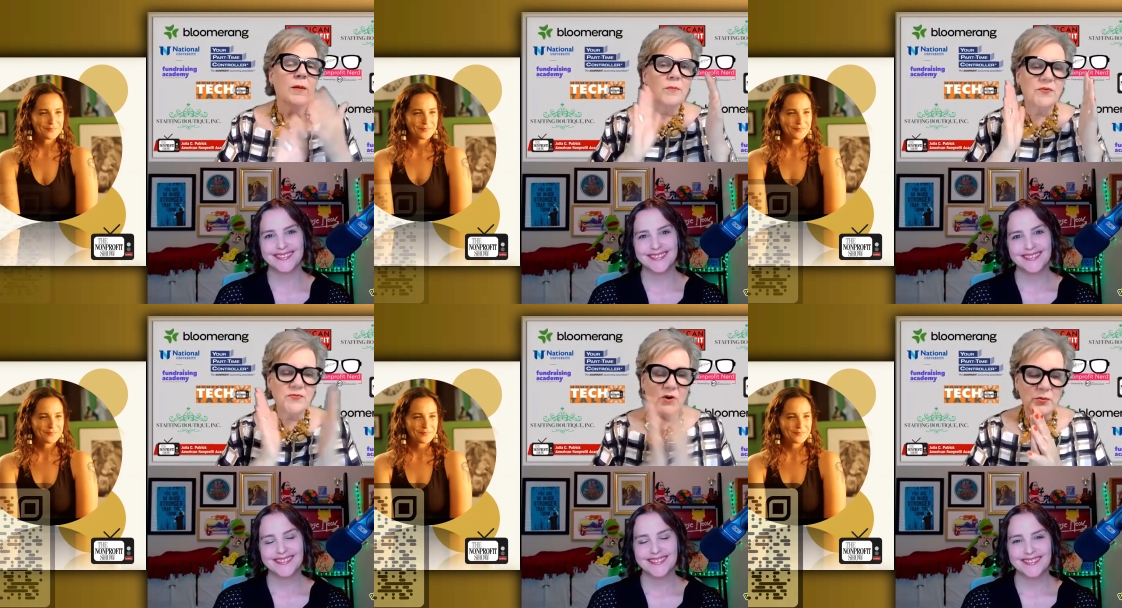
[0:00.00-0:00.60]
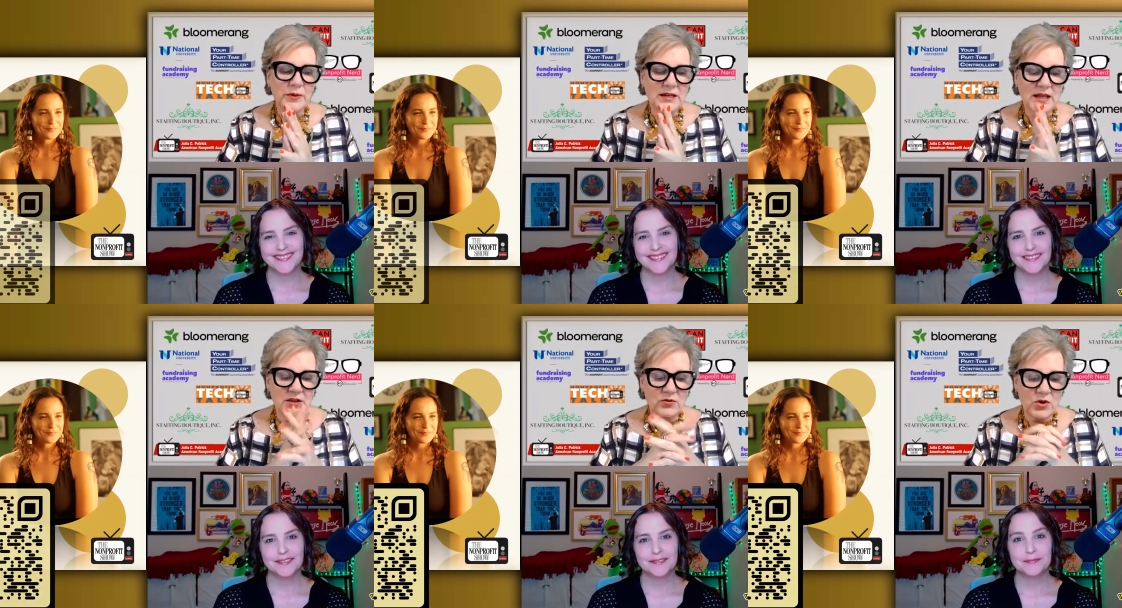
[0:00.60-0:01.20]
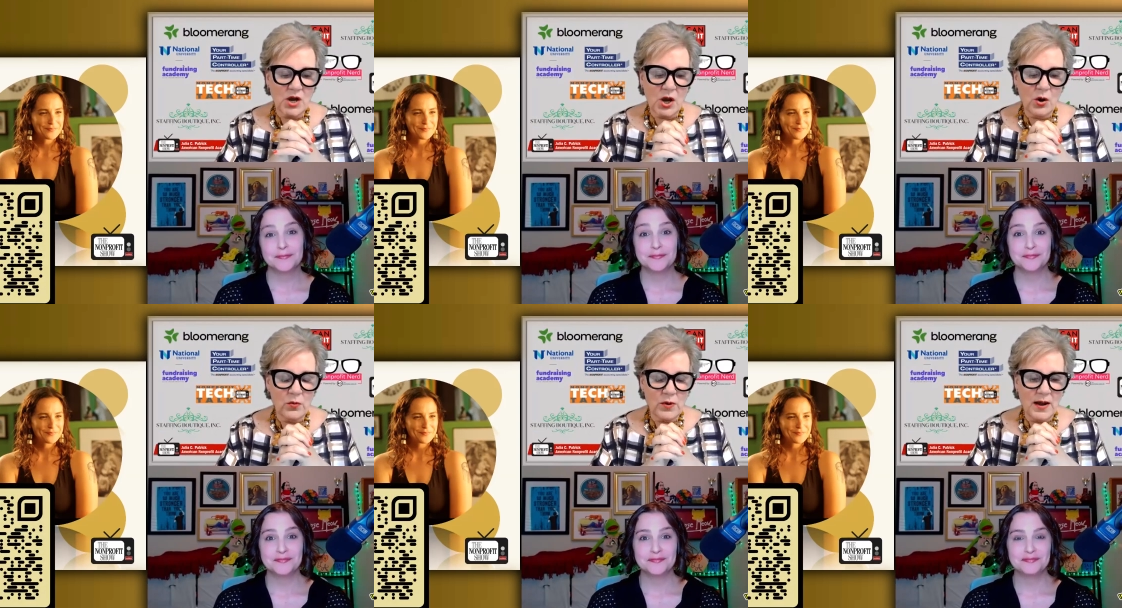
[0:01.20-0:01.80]
Speaker 1: Before we let you
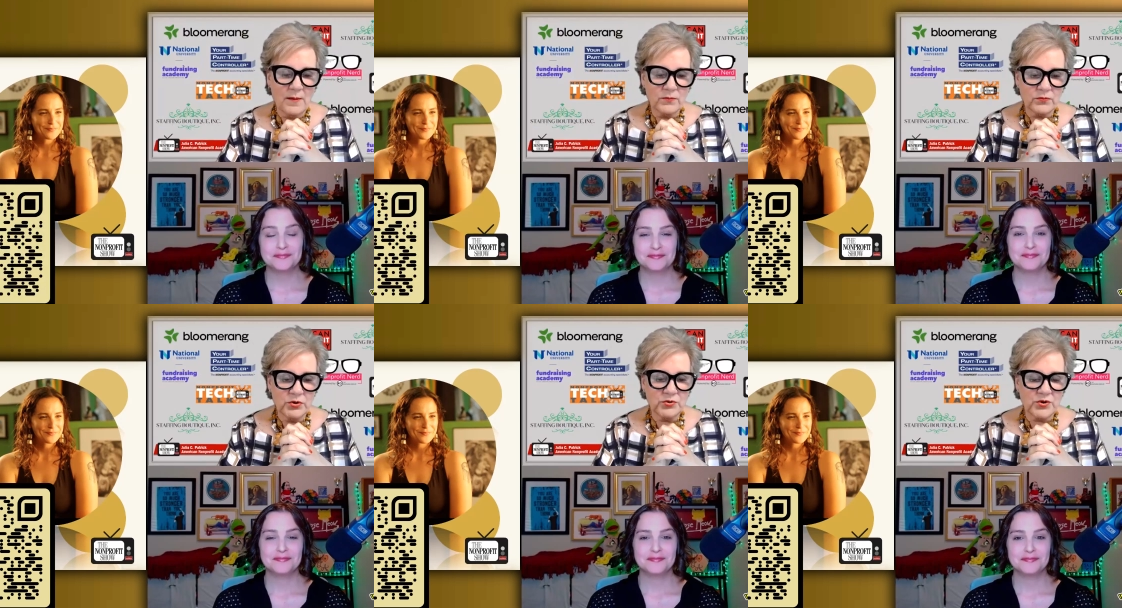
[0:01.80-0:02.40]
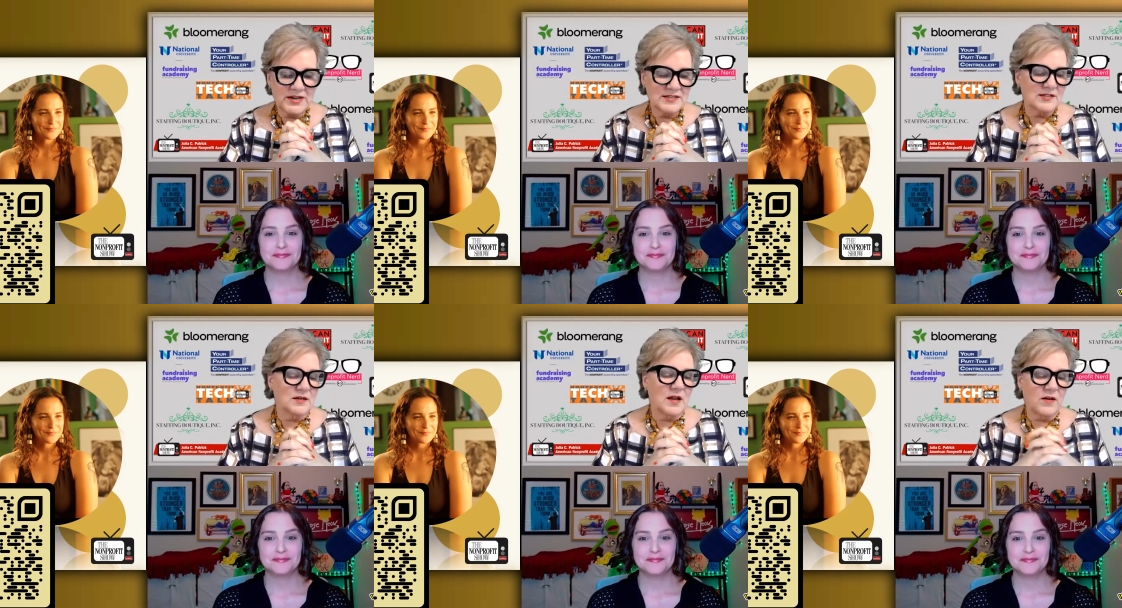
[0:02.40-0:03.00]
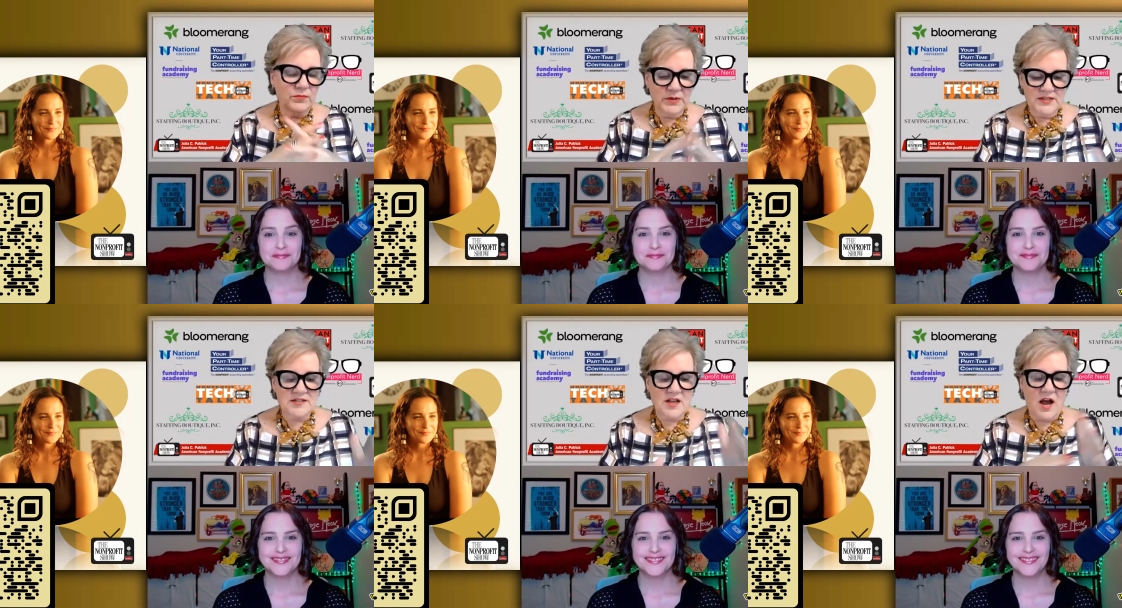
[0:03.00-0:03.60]
go, um, Ruth Grayson of
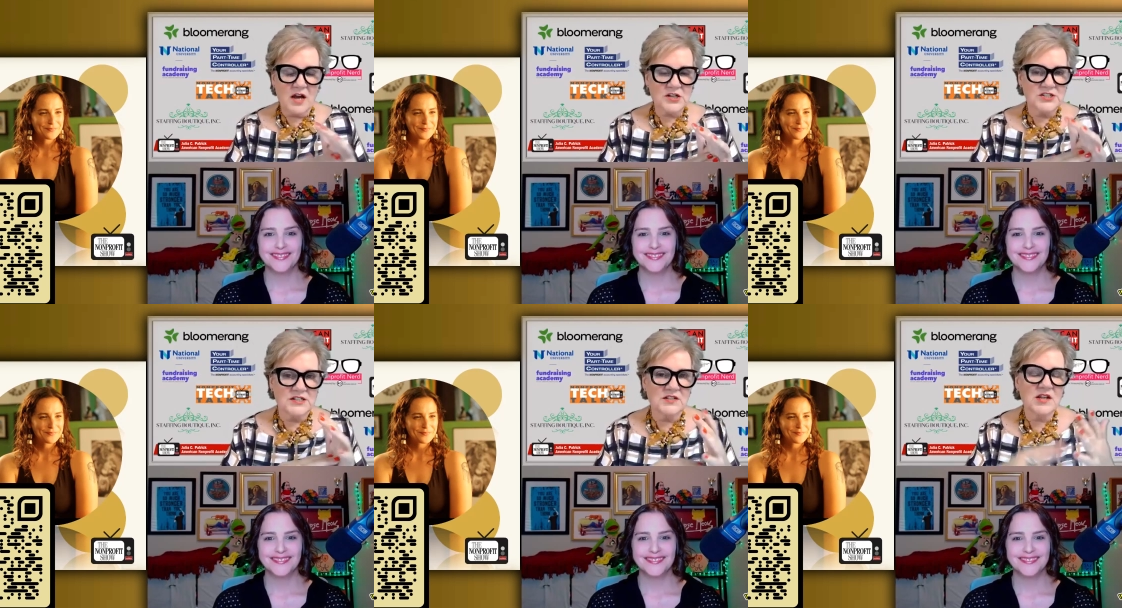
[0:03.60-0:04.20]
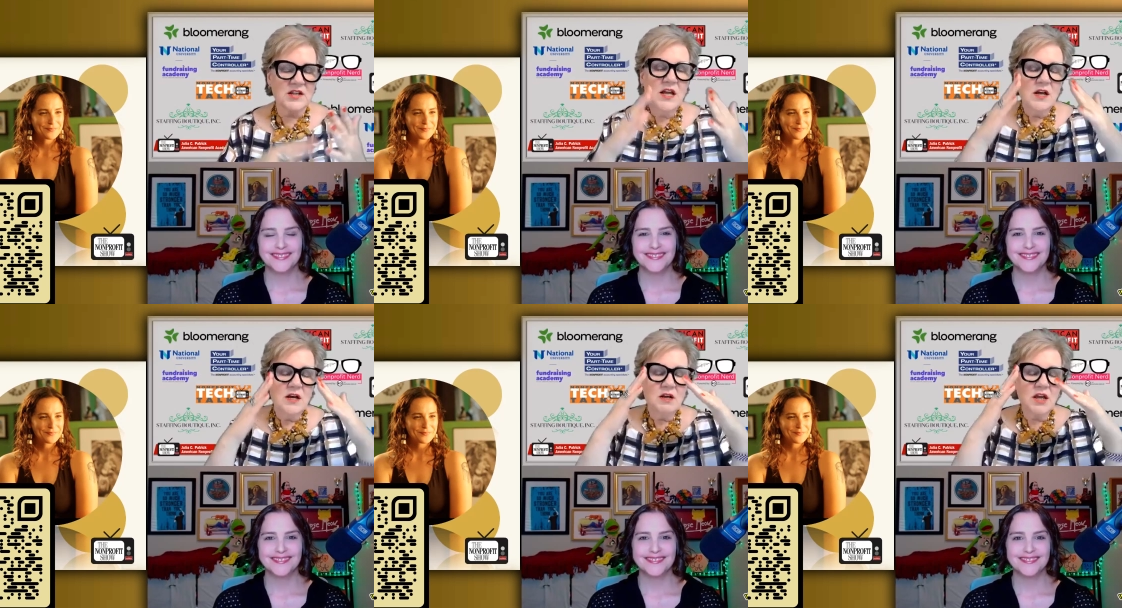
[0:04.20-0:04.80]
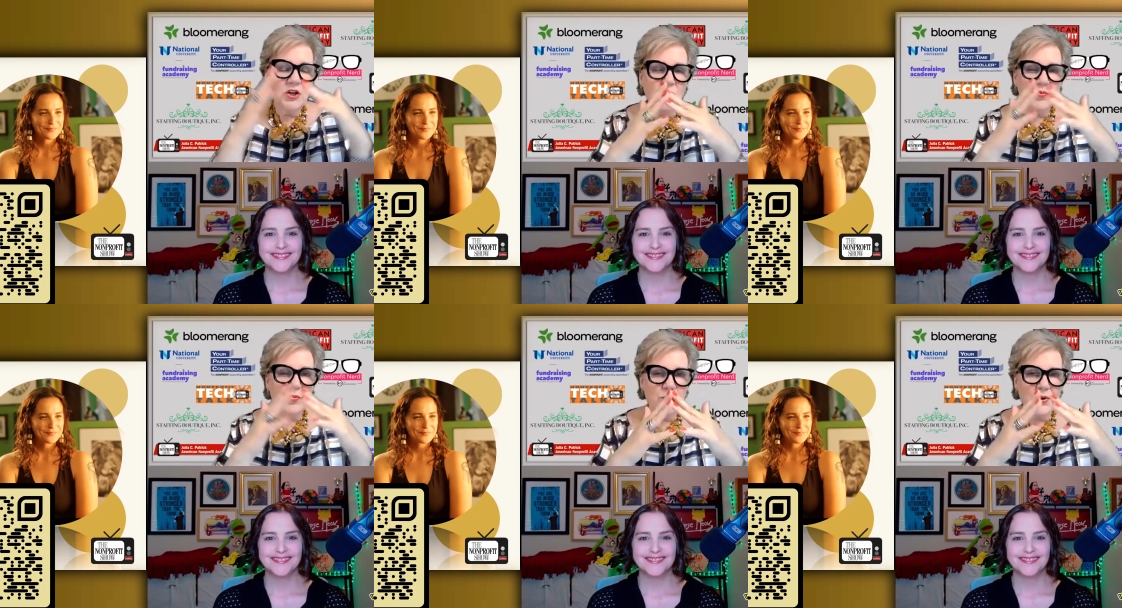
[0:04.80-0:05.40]
Bliss Auctions, can you
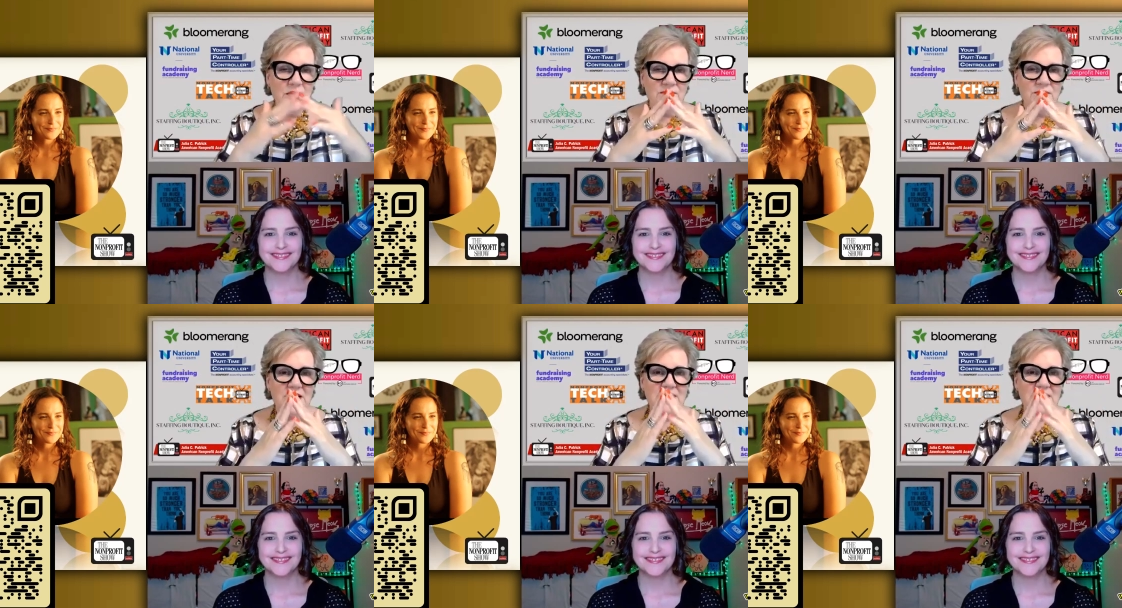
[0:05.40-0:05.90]
briefly